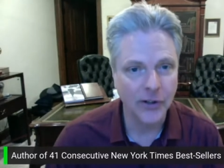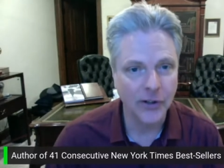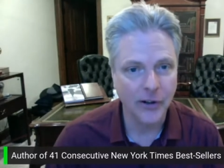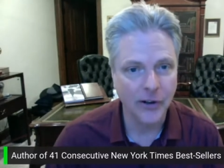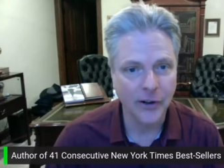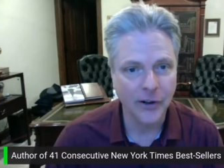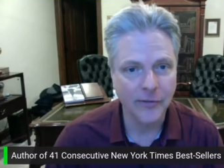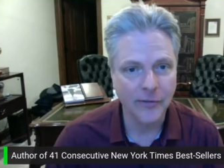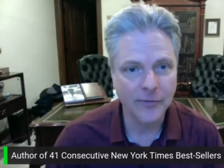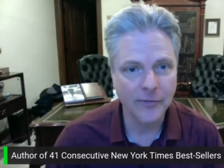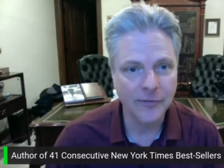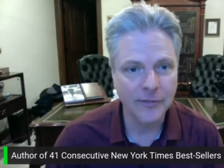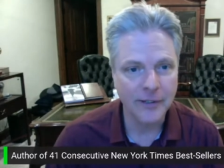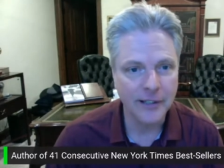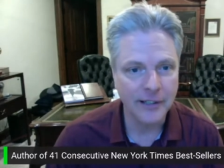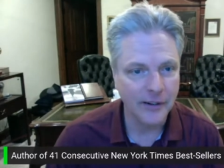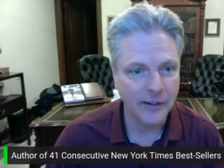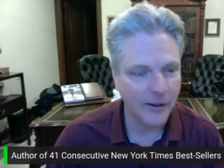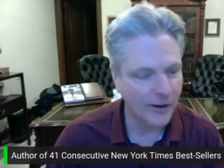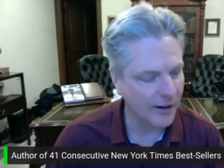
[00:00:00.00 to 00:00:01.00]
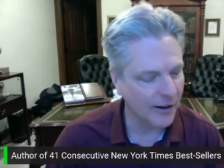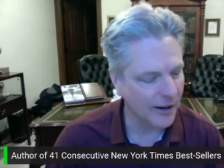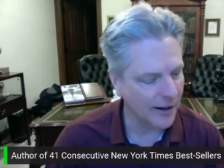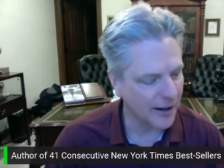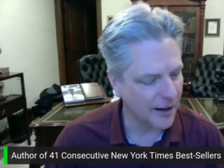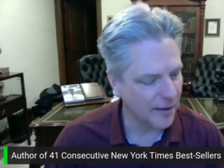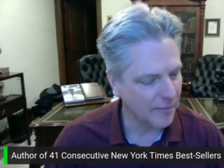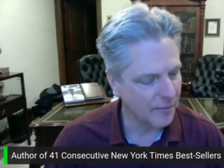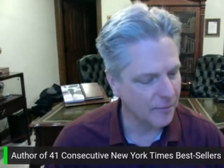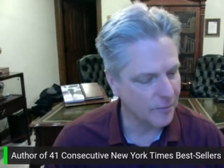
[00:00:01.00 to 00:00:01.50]
in our in our
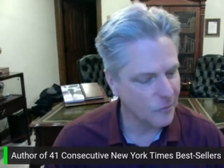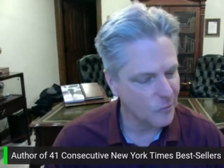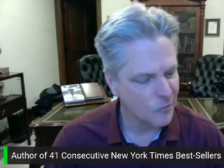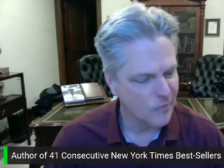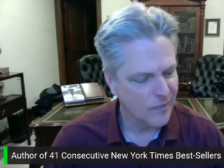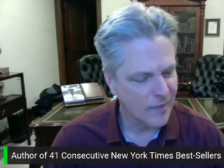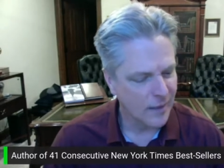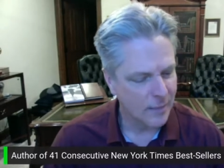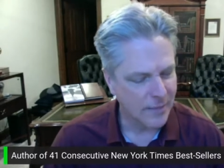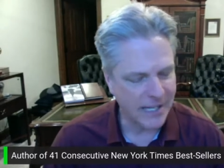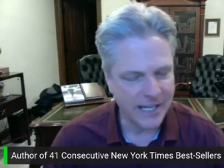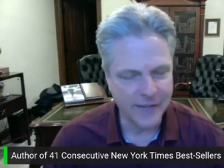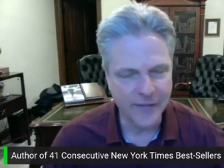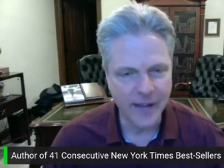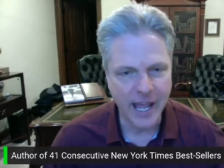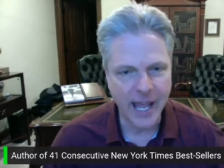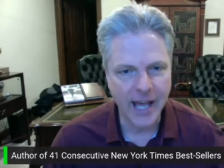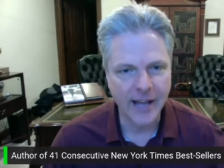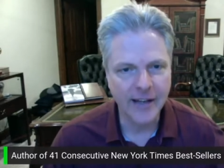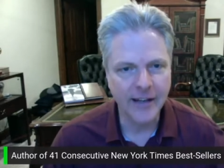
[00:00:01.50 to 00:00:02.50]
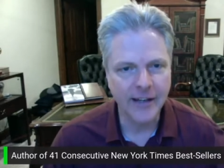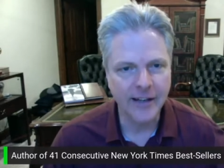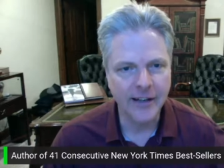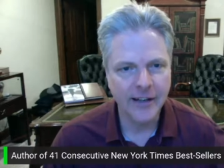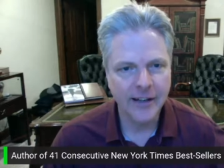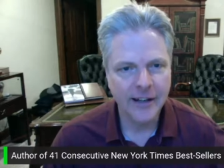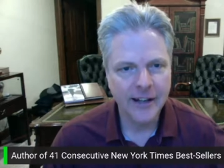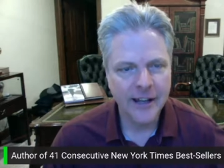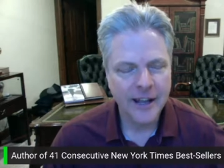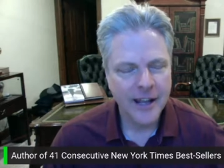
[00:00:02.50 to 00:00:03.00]
um, minivan, and
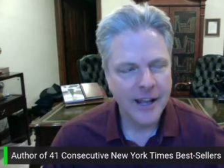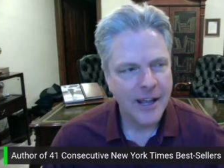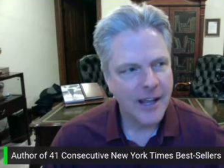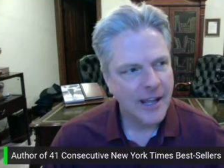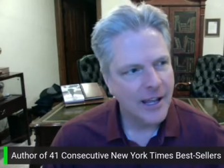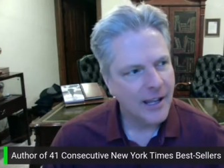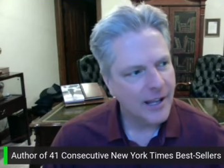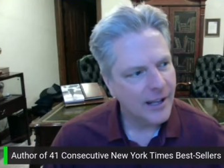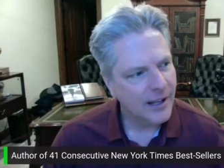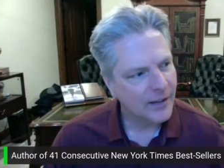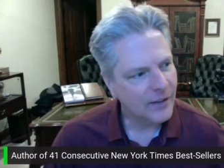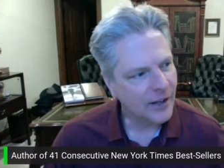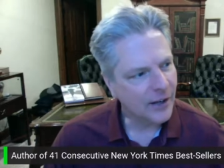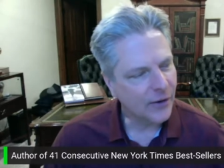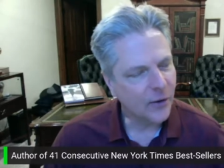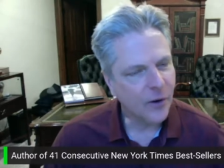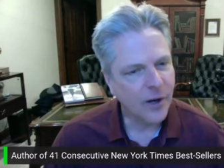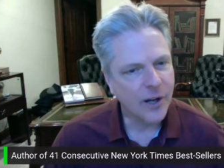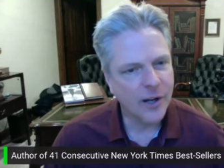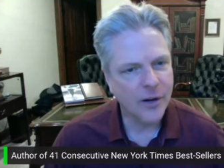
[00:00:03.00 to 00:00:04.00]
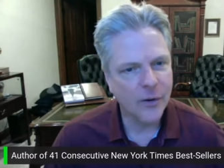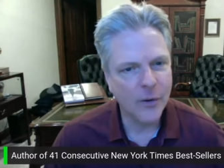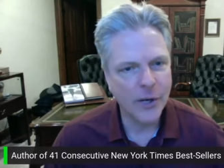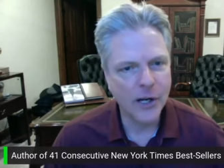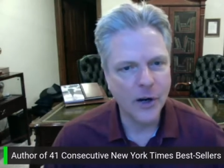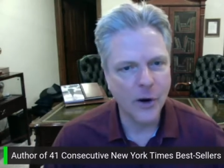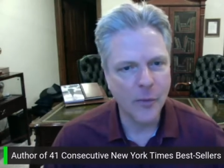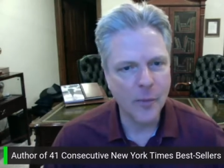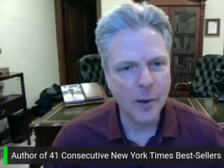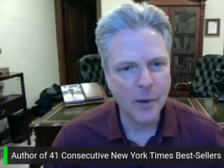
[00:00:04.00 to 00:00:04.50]
it's like we
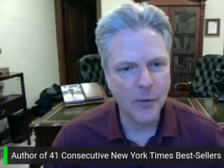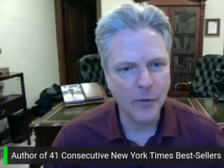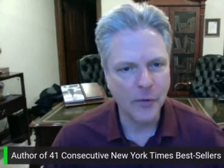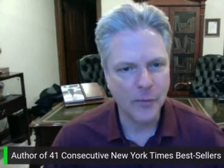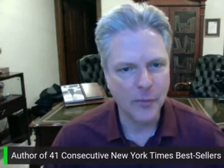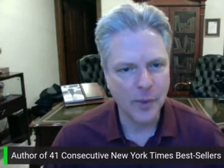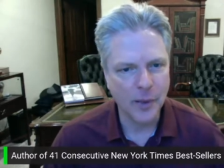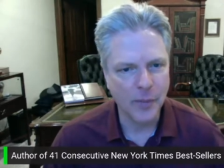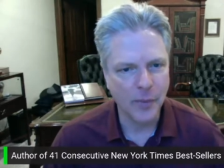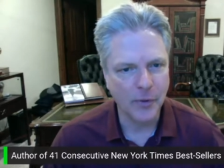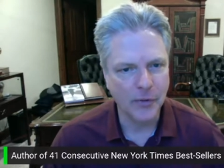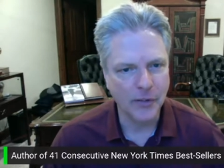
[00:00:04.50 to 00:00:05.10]
go meet with some people.